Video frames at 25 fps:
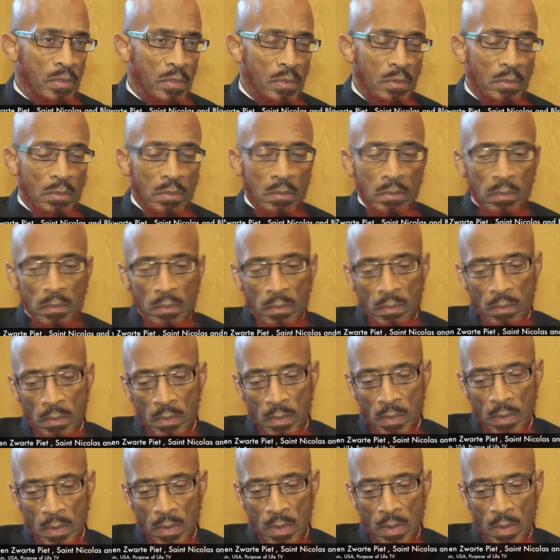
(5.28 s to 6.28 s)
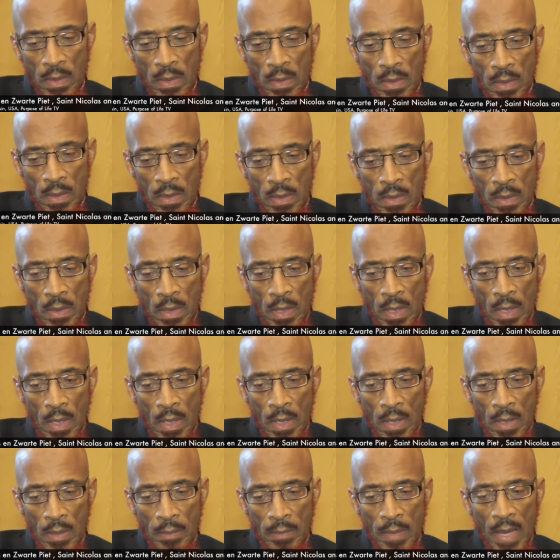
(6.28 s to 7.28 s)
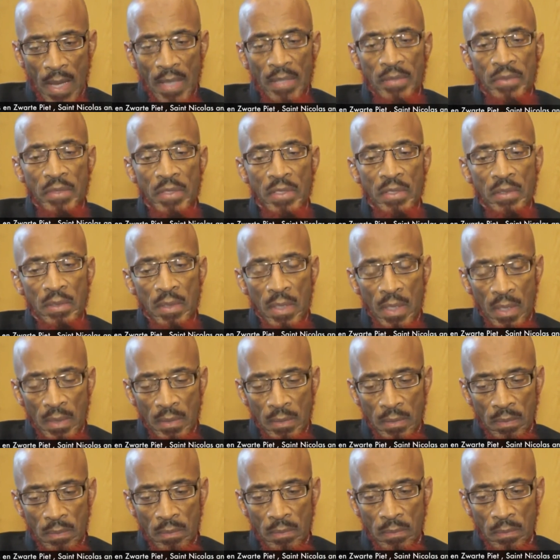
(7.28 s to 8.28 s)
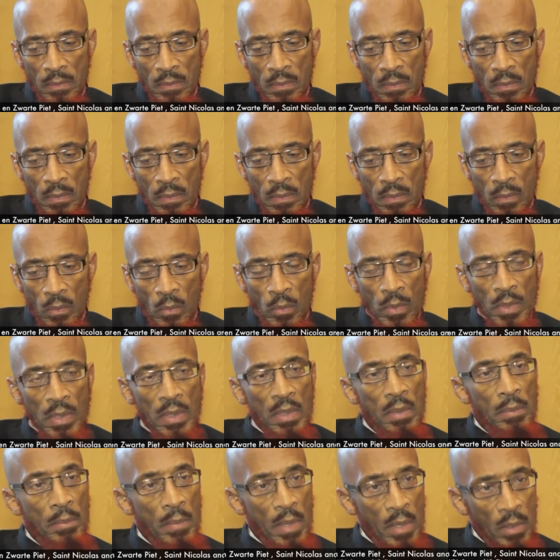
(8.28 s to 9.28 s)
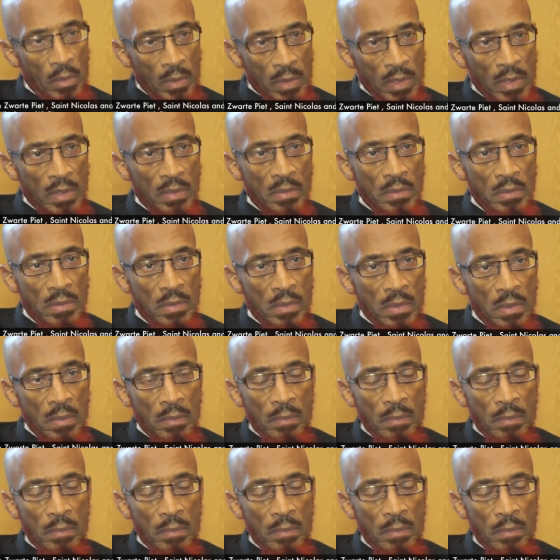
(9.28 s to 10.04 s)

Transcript: you, I think that we Americans,